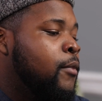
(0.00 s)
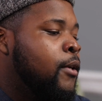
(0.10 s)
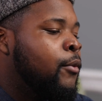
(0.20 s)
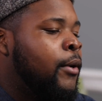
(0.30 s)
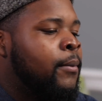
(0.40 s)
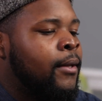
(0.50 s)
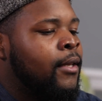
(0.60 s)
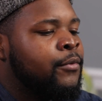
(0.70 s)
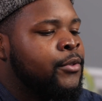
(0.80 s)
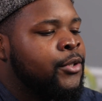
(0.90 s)
the way my
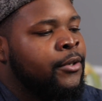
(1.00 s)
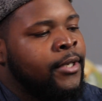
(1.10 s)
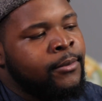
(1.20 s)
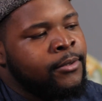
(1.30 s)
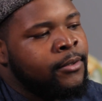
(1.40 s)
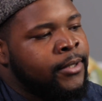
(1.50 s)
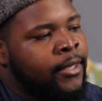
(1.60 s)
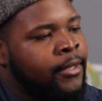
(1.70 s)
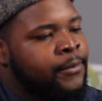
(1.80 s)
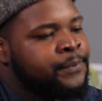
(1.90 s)
life was going, I was gonna
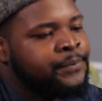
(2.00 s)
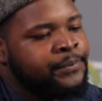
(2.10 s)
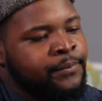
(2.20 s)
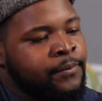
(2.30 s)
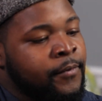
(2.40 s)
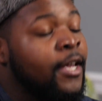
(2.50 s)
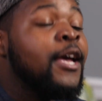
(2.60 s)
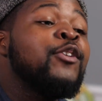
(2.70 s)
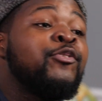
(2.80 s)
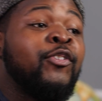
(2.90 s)
die.
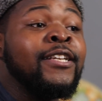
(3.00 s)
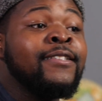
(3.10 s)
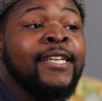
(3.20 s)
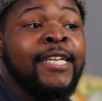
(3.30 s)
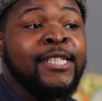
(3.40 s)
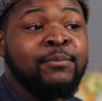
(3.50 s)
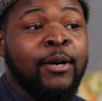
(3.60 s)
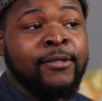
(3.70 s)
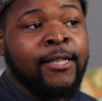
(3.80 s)
Funny thing is about